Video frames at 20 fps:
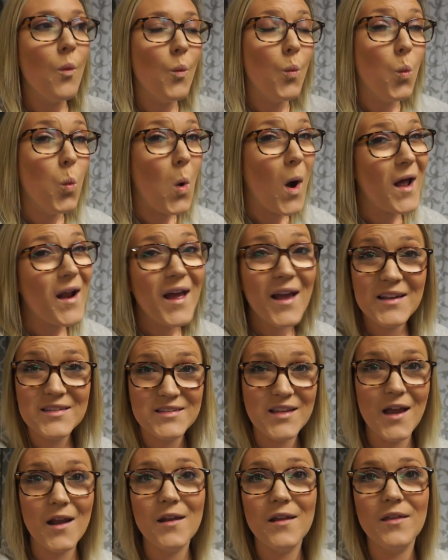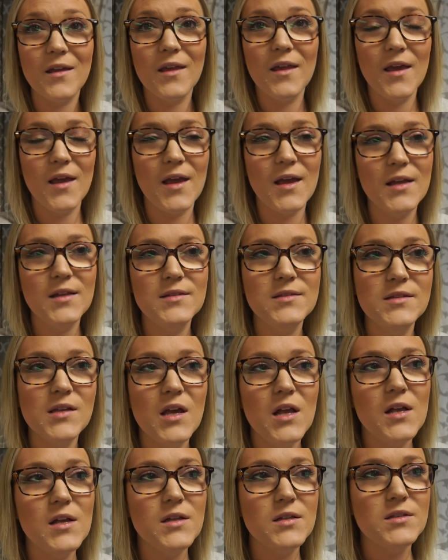what I say to the kids
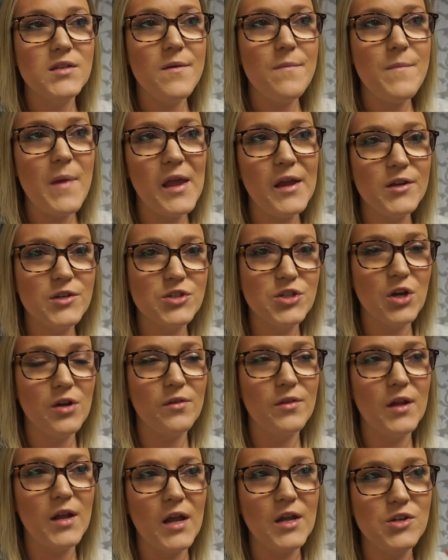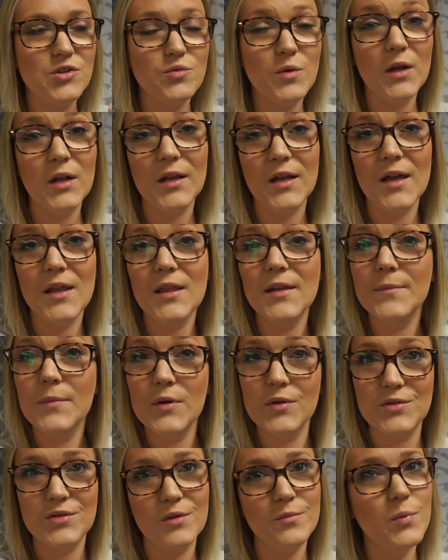to make sure that I drill in the
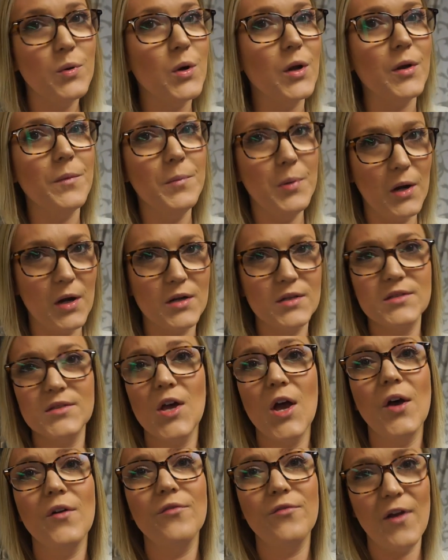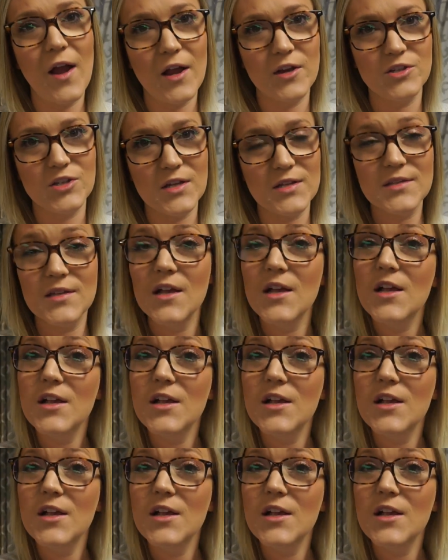most important parts of fractions.